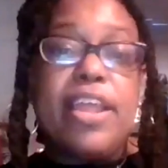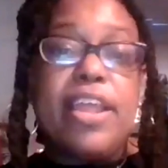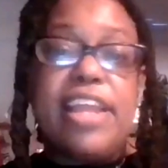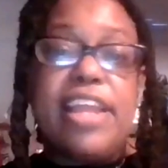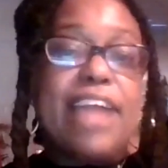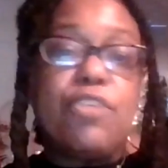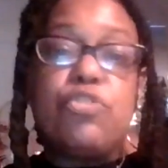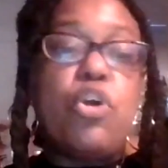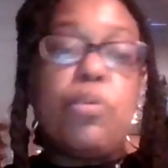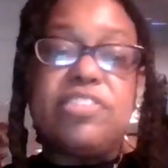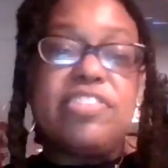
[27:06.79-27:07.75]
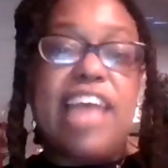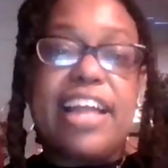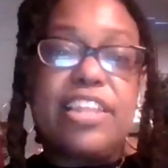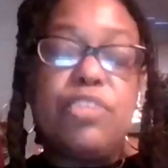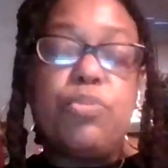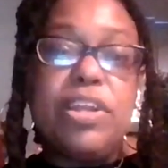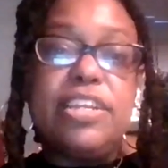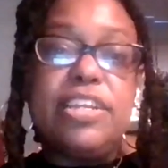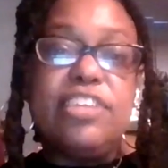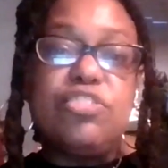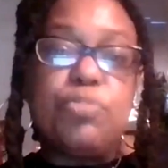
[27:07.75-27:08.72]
and I don't know exactly what it is,